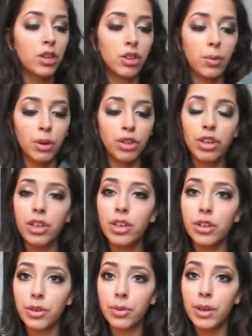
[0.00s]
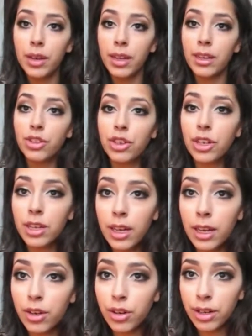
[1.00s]
So what you're gonna do is you're gonna
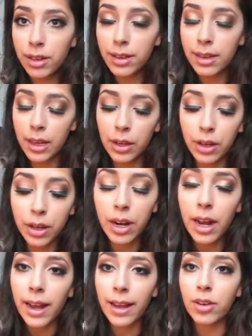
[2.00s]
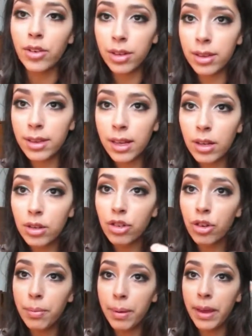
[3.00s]
get your concealer, and your concealer
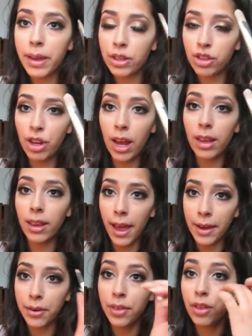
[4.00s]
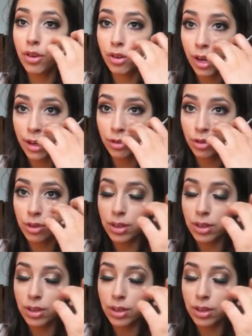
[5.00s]
should be a shade lighter than your natural